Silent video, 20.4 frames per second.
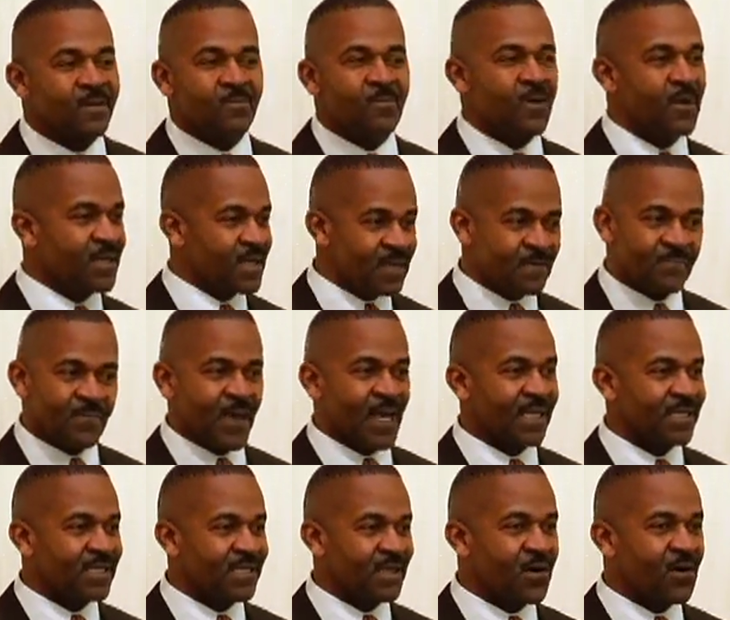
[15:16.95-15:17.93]
we're
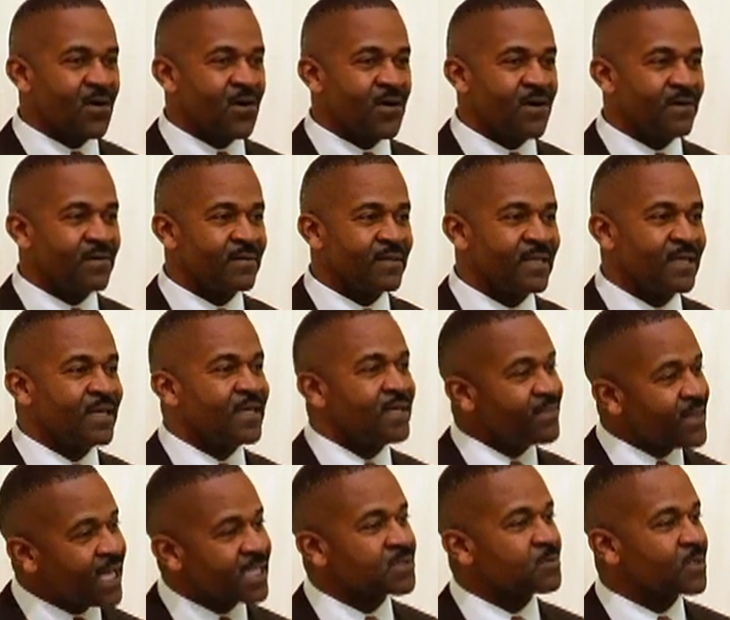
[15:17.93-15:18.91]
impacting all.
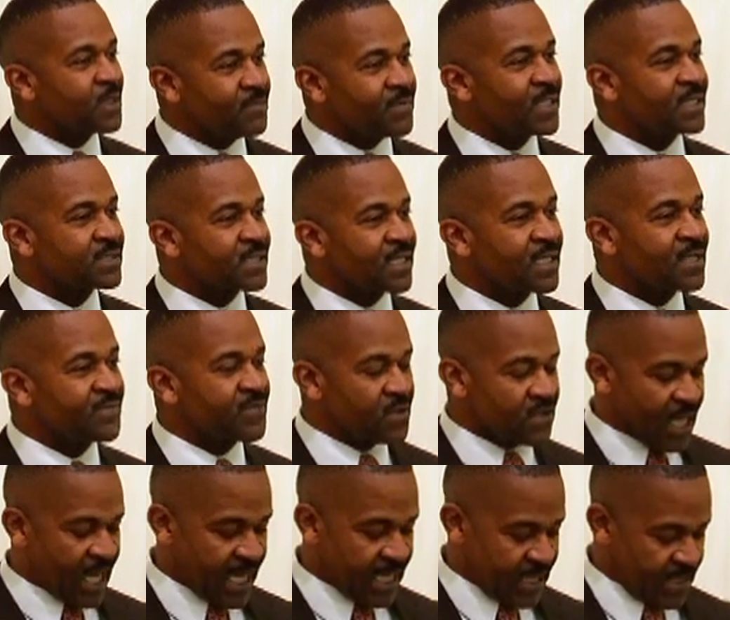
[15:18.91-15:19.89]
That's what it means to live
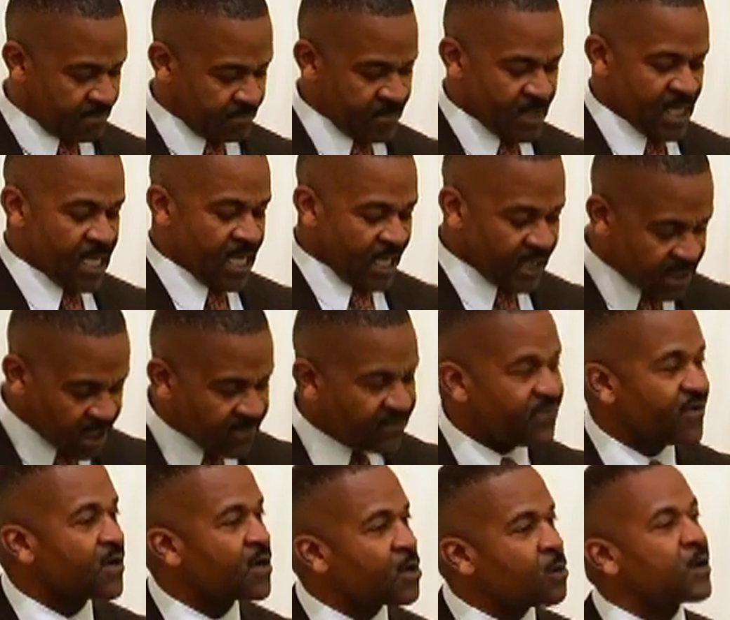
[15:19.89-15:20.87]
united. And just
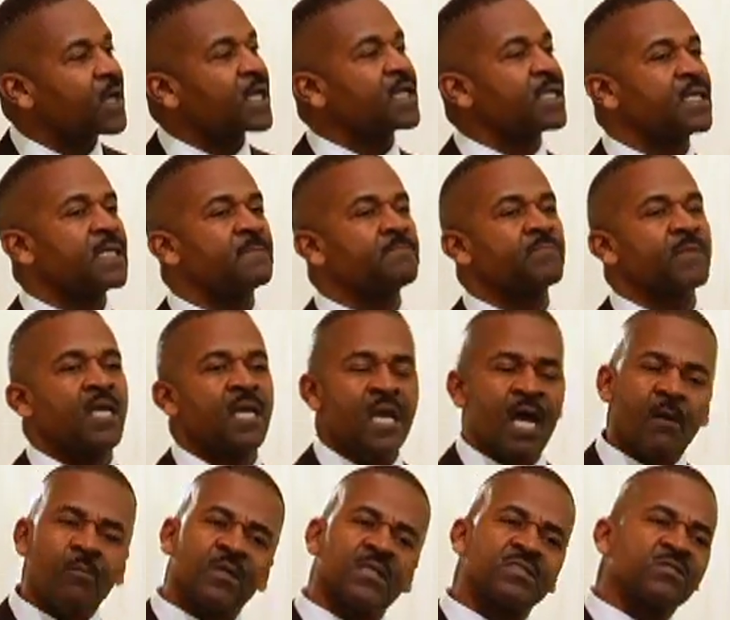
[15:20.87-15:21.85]
very quickly,
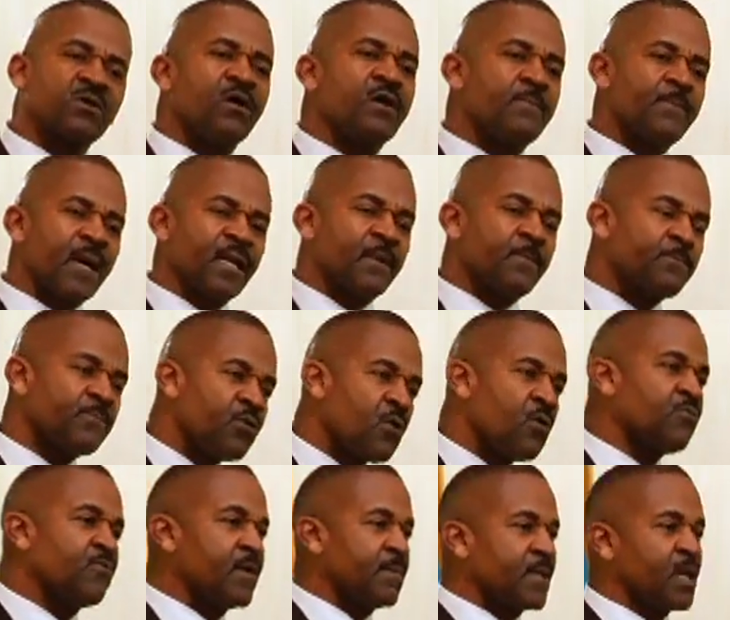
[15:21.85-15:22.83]
I want to talk about a
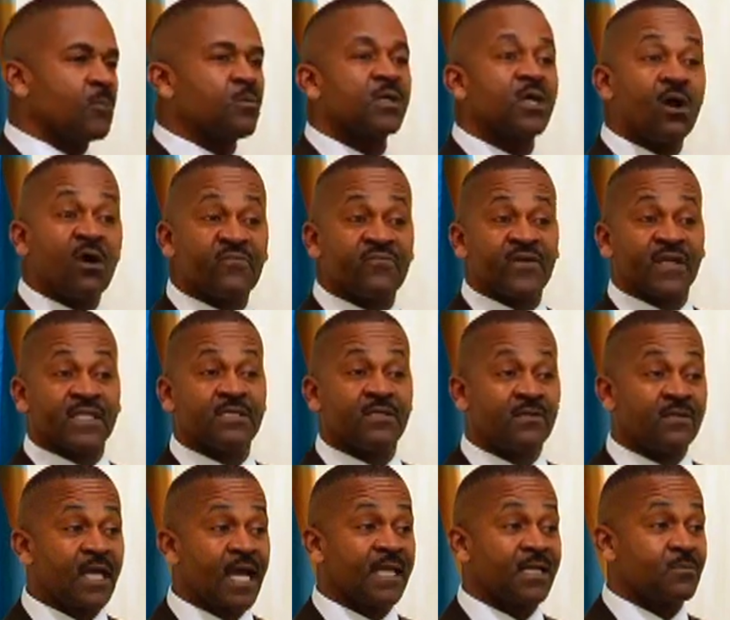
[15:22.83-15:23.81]
program that we offer at the
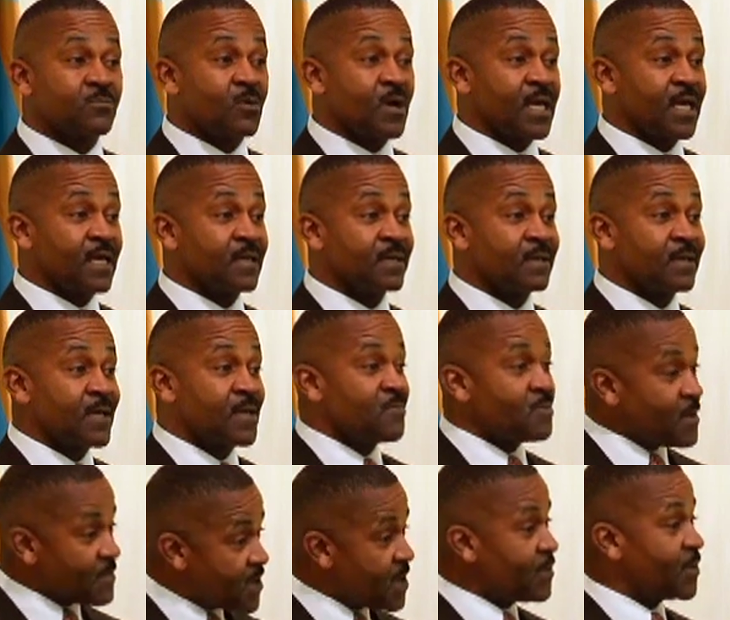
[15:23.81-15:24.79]
United Way.
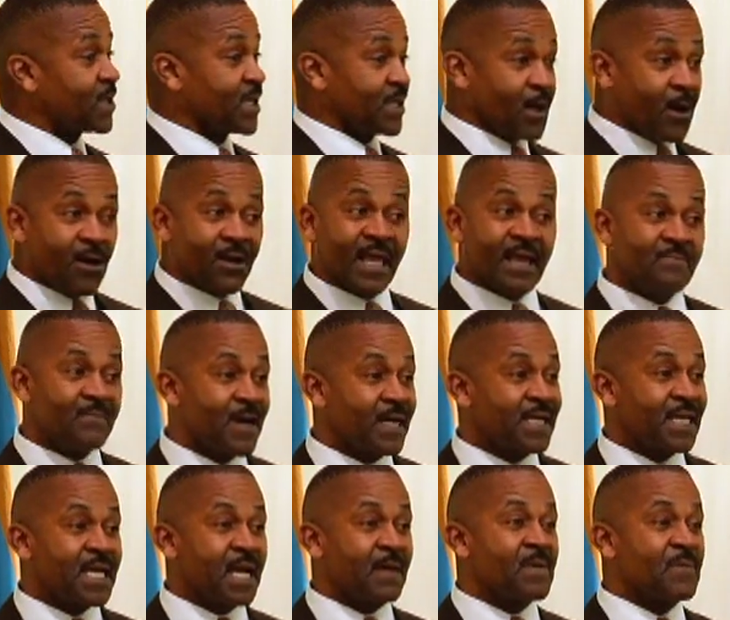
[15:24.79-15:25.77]
When people get all that
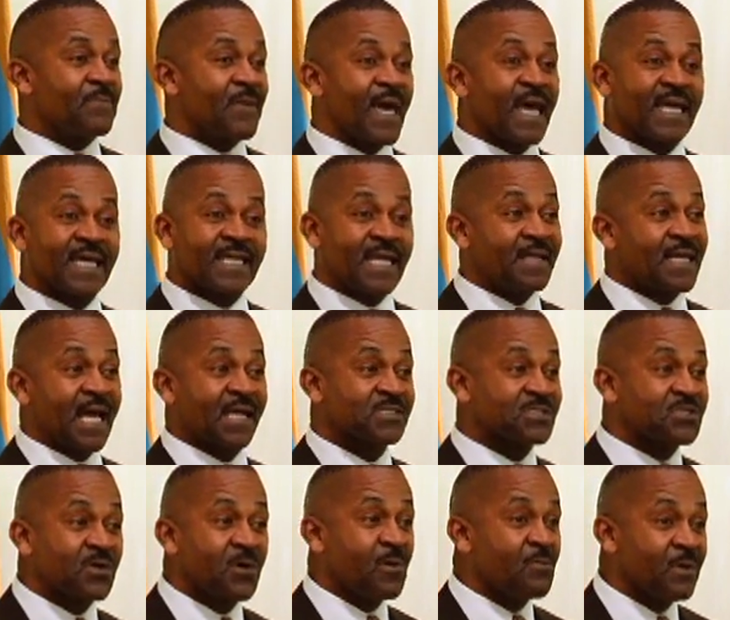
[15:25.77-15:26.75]
money coming back and they're not
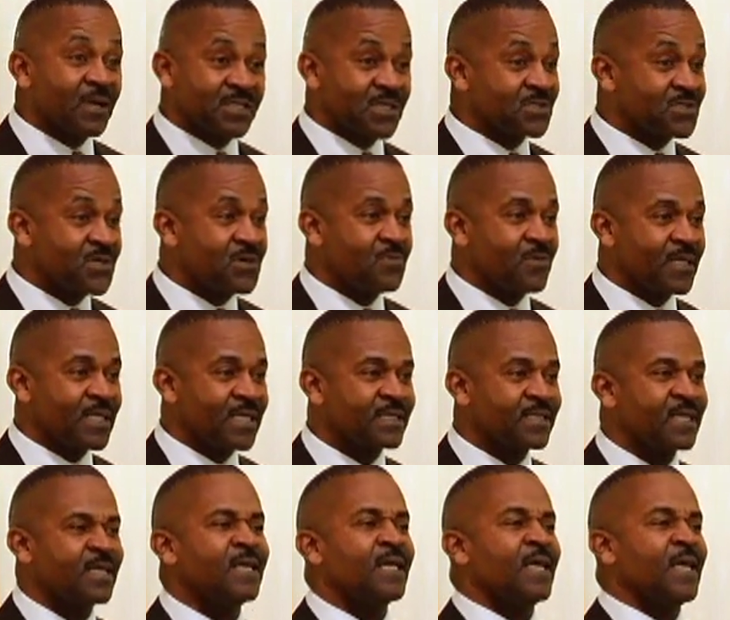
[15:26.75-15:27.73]
sure what to do with
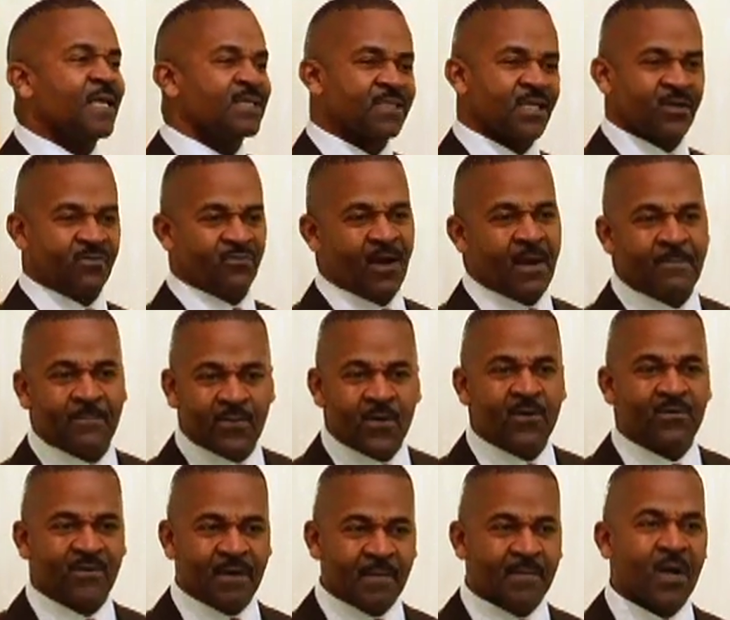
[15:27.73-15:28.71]
it, it's a great
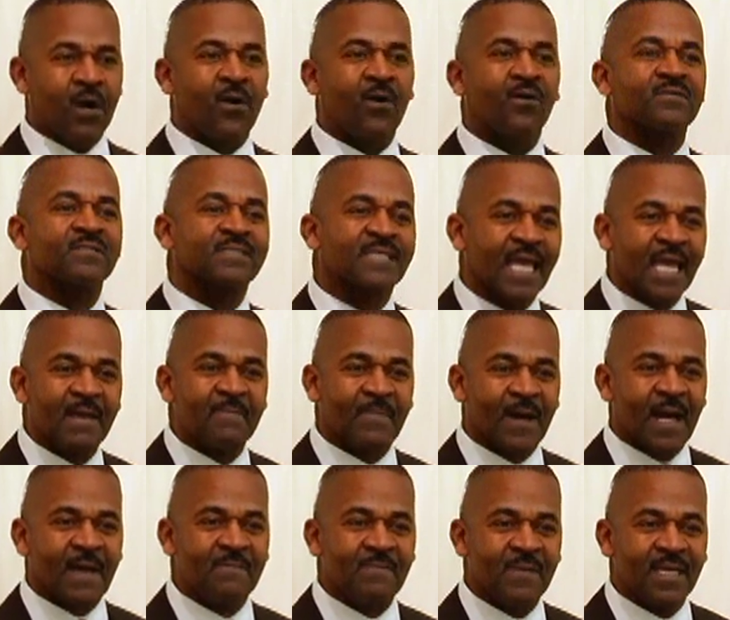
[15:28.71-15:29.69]
program called Stand
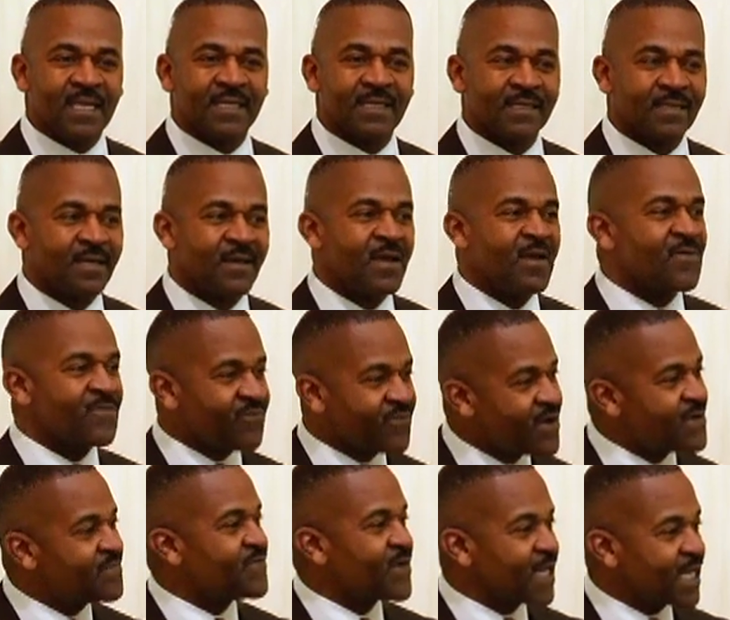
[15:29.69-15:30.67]
By Me,
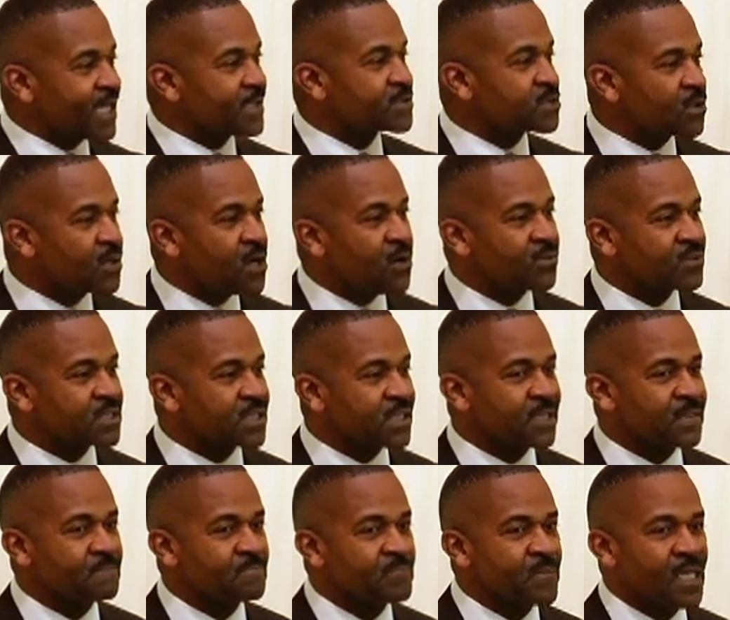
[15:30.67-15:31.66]
free financial coaching.